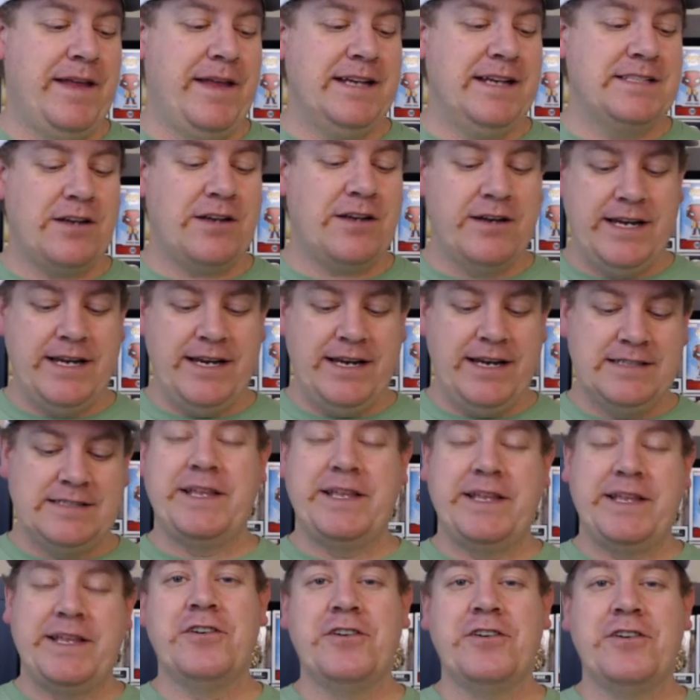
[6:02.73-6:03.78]
then I started getting some
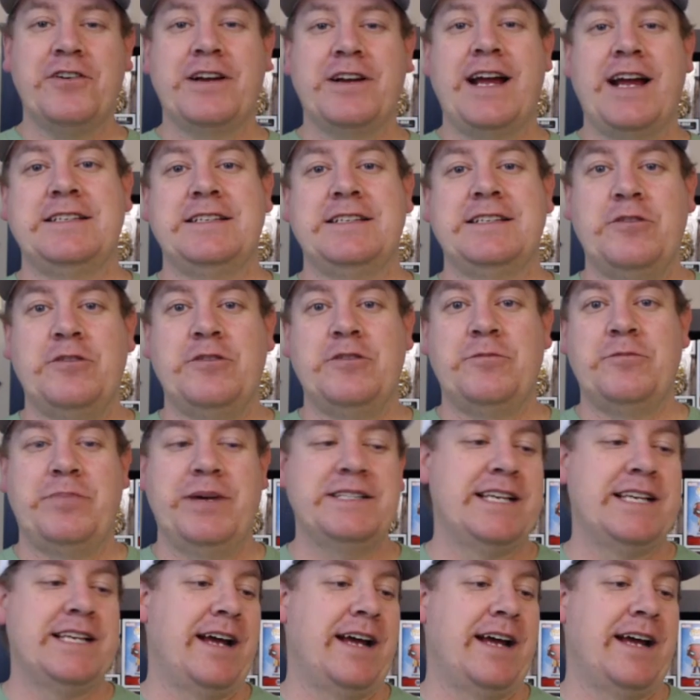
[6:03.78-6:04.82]
of the other guys who'd
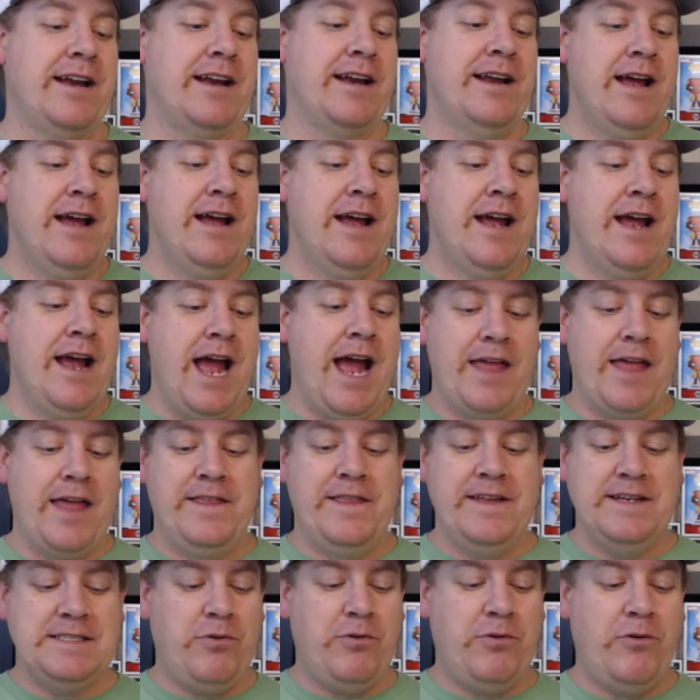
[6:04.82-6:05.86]
pitched that night. At
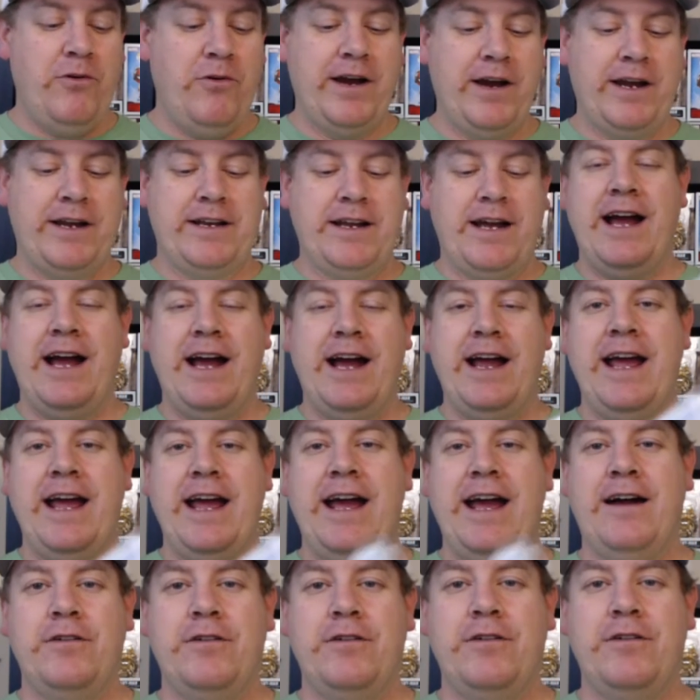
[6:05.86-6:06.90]
this point, I
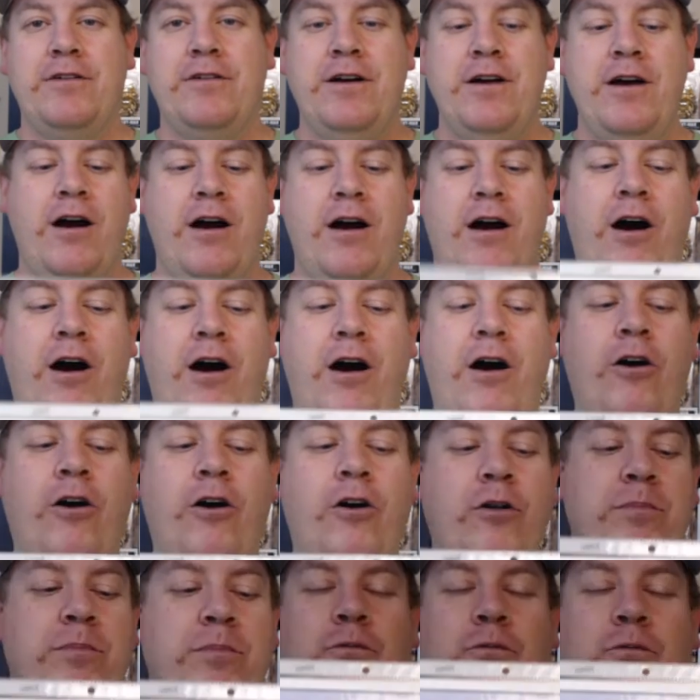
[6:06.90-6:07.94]
have all
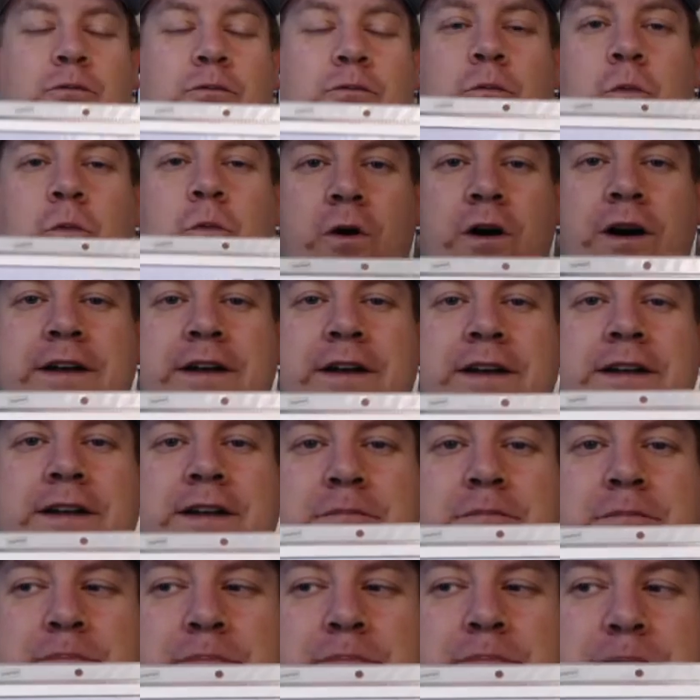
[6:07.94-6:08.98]
but one
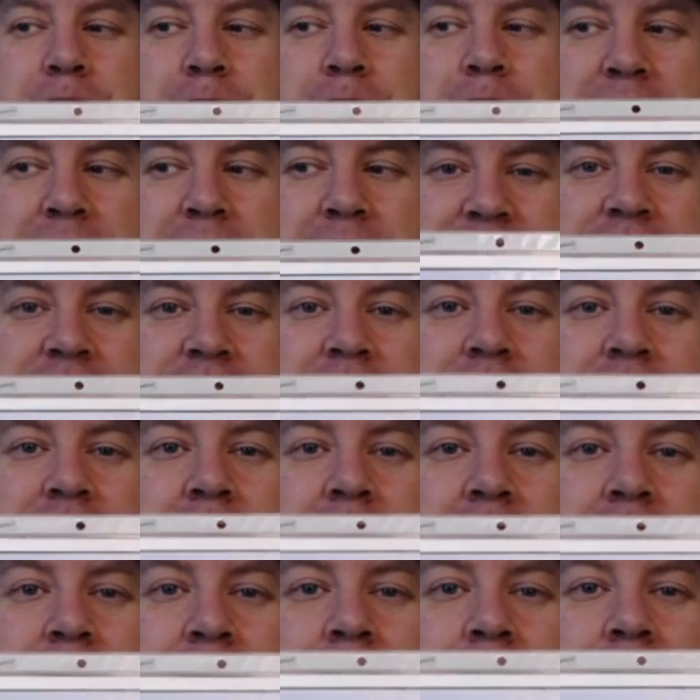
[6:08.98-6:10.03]
pitcher
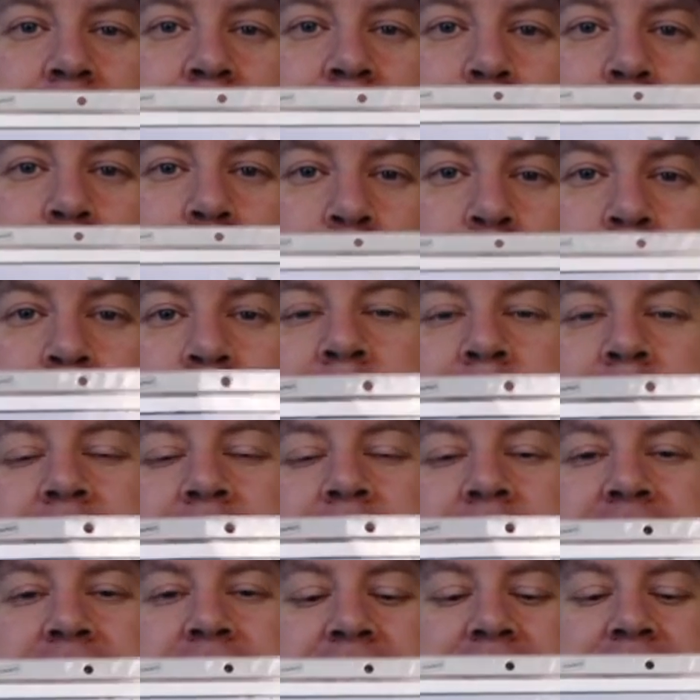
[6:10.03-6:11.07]
for the
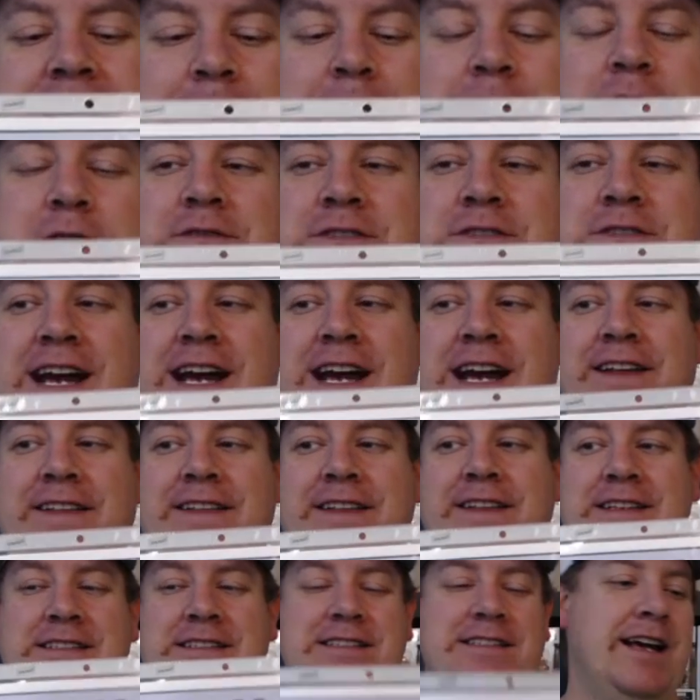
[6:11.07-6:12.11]
Mariners that game who have signed
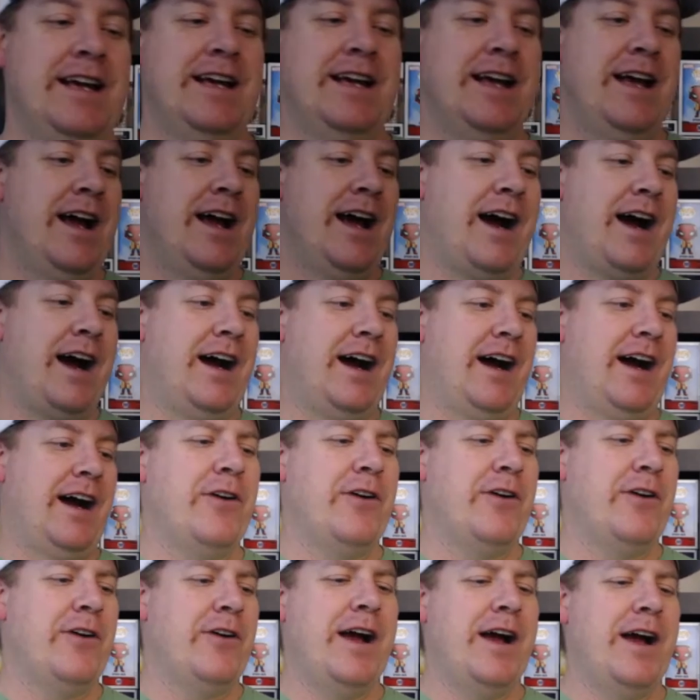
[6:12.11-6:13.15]
this. I
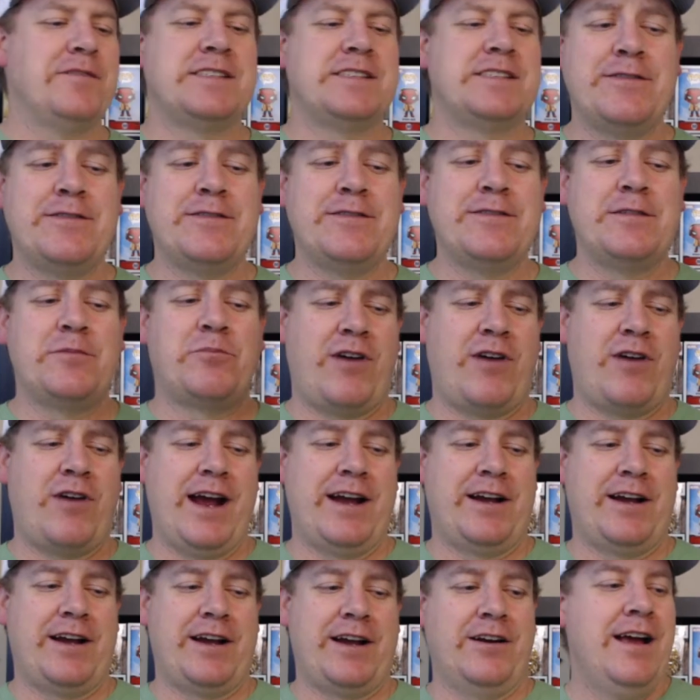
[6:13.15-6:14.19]
don't have Steven
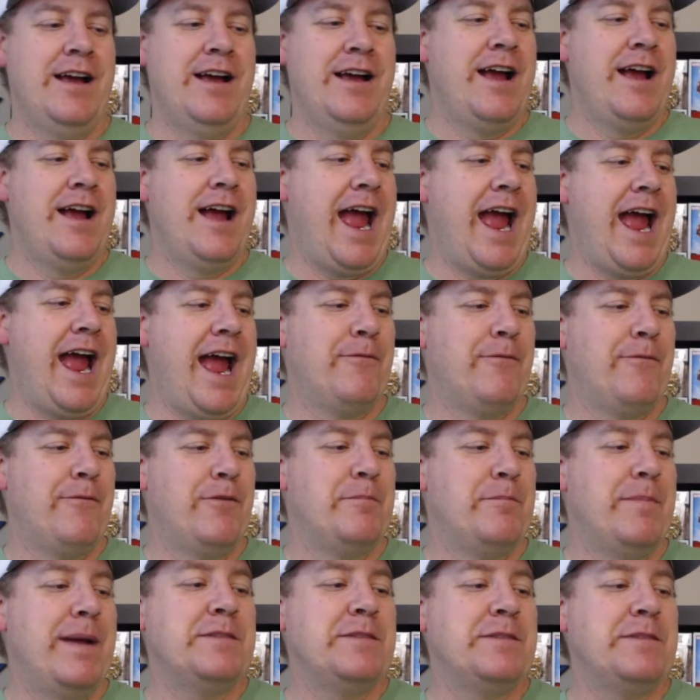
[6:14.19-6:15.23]
Prior. And what
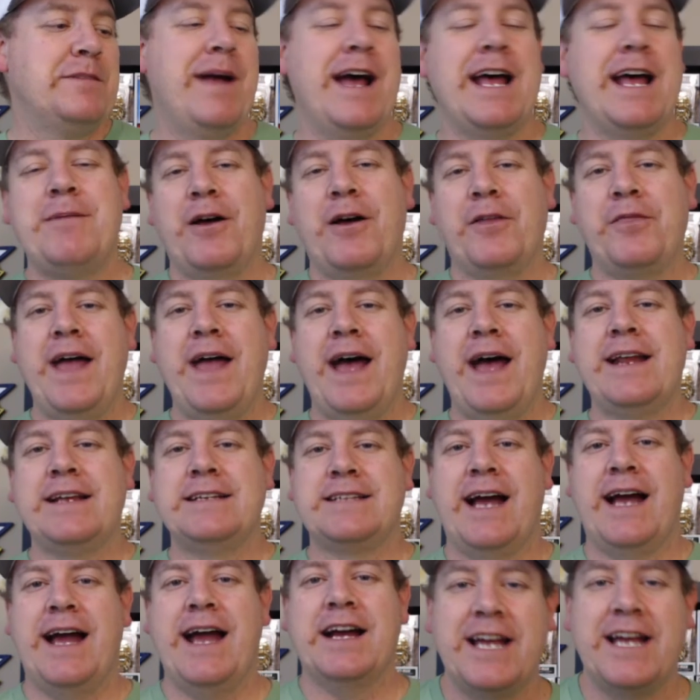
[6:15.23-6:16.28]
makes me mad about that is
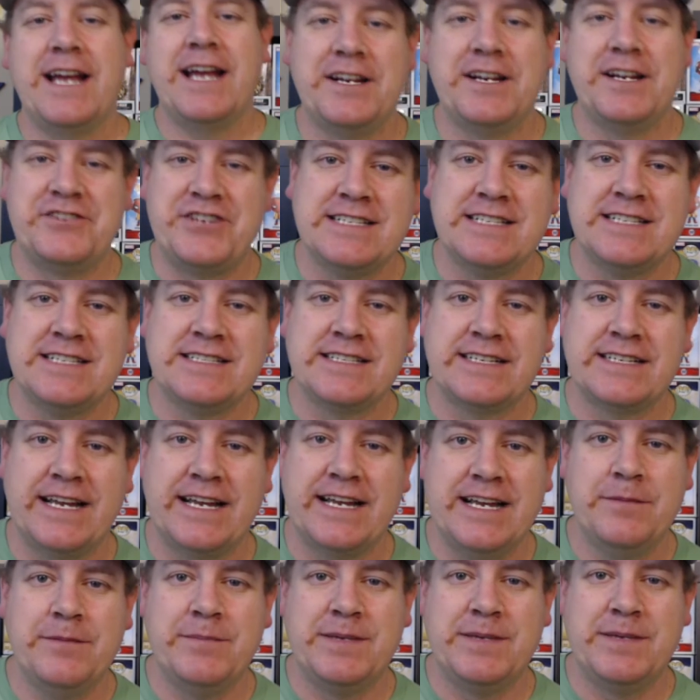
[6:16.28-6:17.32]
I actually had a chance to get
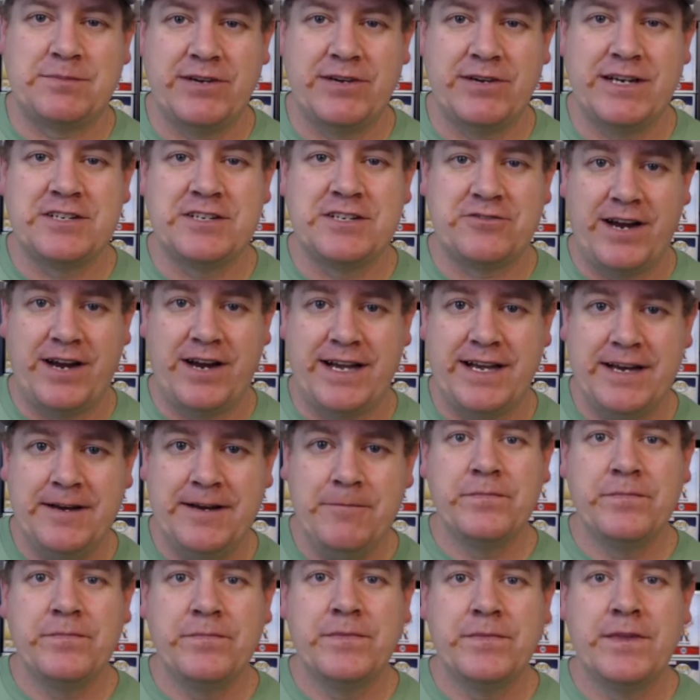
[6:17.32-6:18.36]
him at spring training.